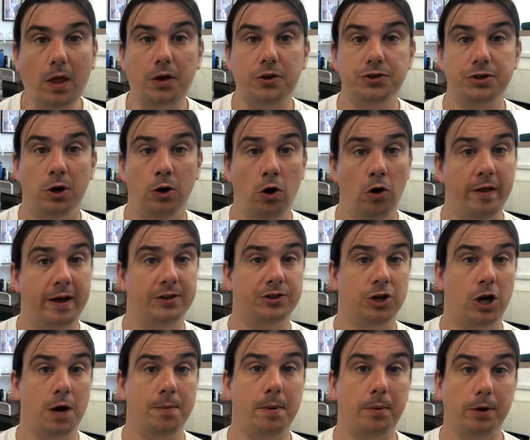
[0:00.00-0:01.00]
So a lot of that
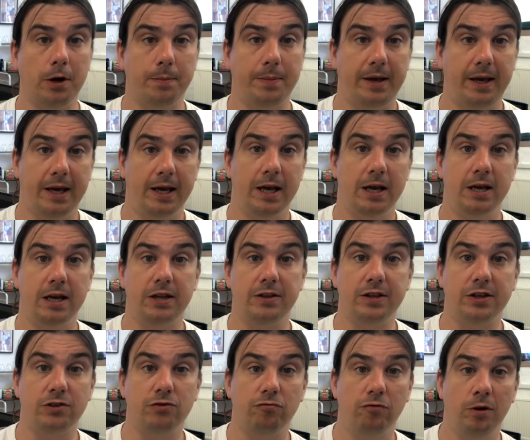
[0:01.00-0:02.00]
time I'm going to be here in
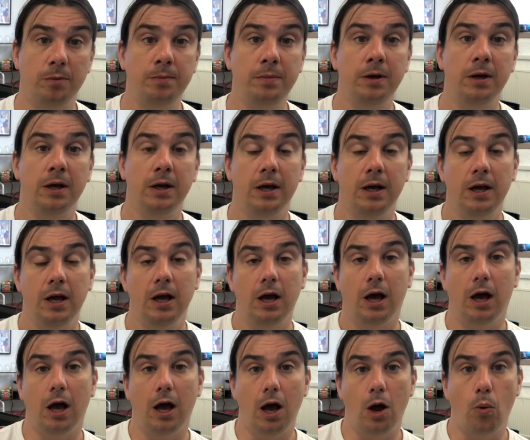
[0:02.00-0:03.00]
this room,
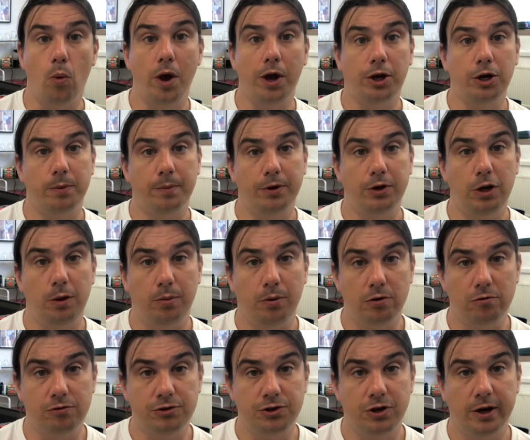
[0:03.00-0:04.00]
working on my new
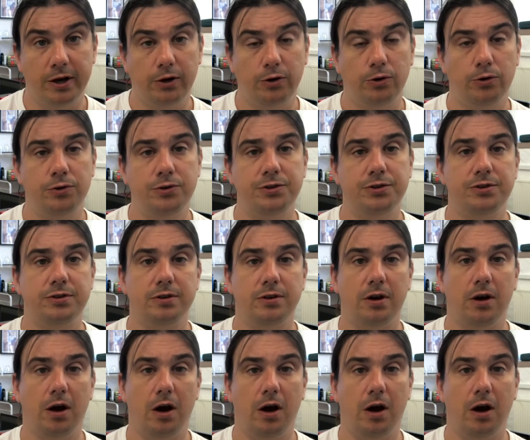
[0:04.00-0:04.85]
Pluralsight course.